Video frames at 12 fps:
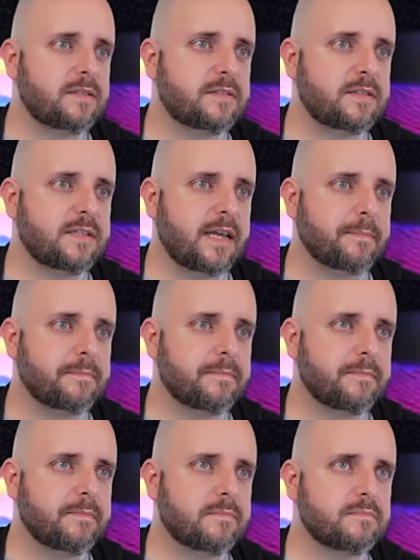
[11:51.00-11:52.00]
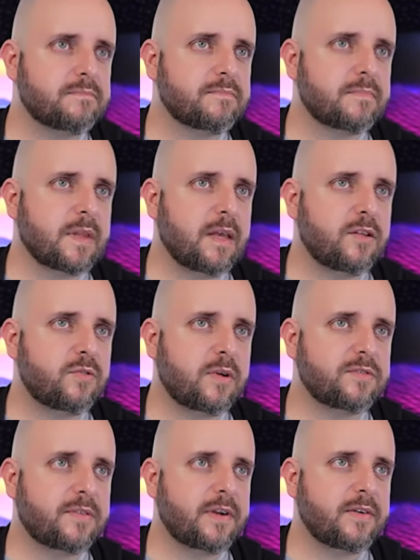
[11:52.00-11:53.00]
it's the same.
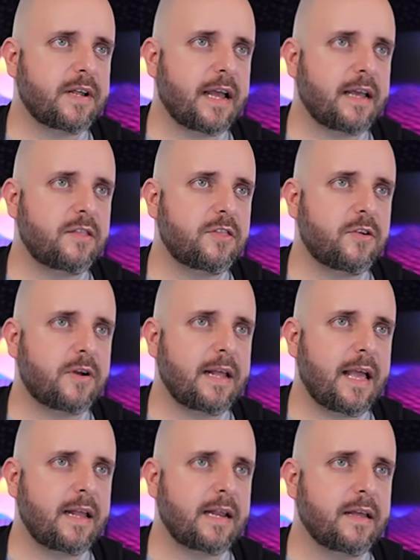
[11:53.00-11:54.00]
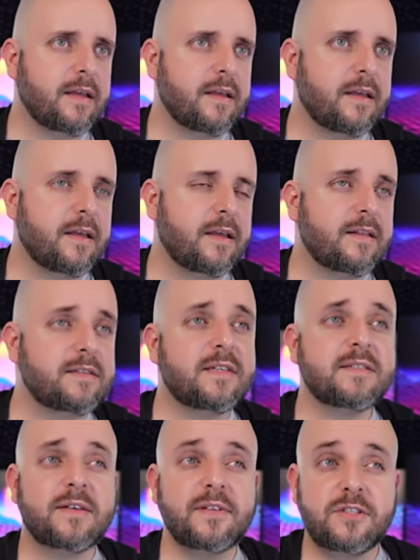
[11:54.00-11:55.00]
12700K, 3080. This
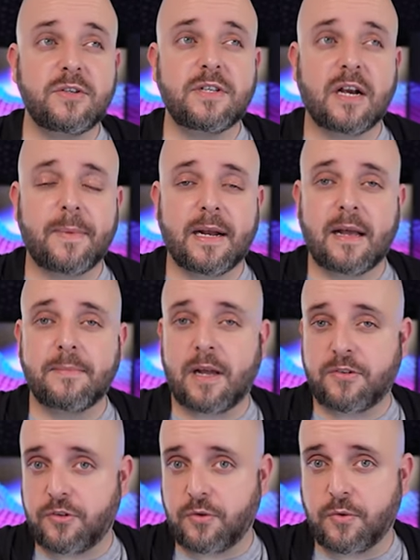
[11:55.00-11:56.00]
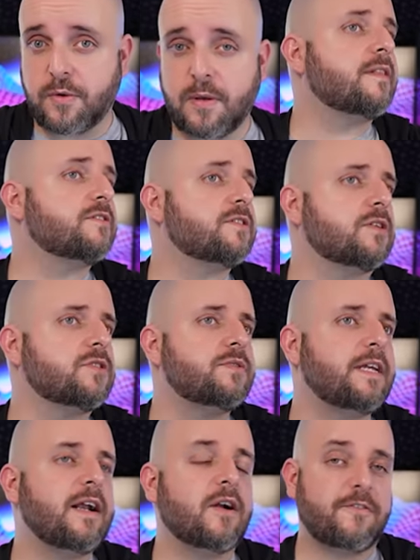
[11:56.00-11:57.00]
does have a 2TB M.2. This is also
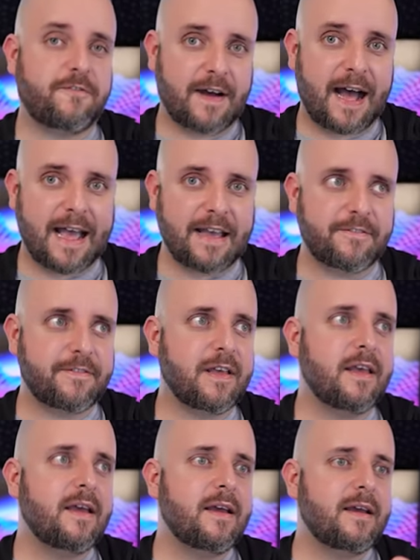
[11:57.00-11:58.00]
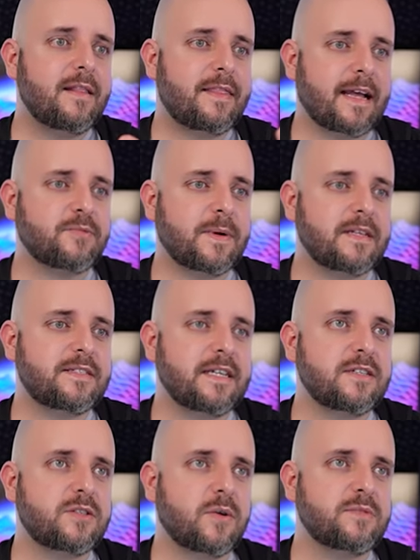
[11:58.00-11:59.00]
DDR5. That's why this thing
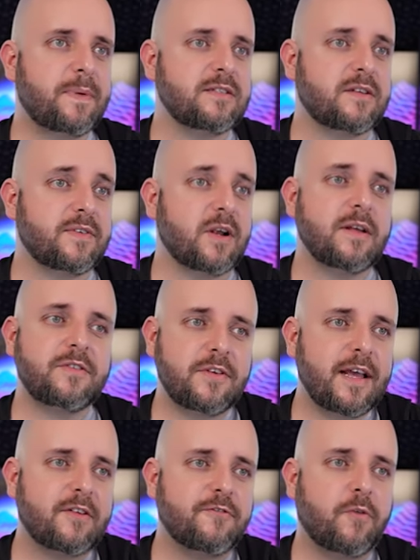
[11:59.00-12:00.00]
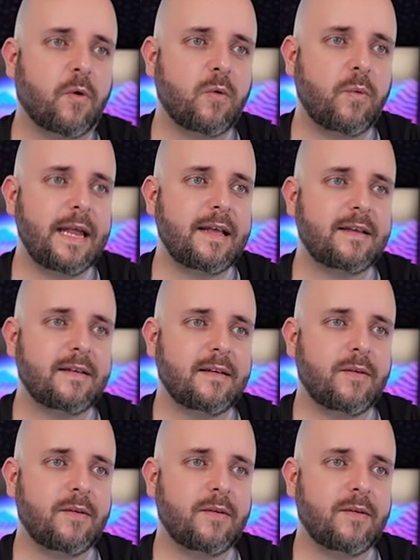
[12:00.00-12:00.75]
is so expensive. All, so you get a four week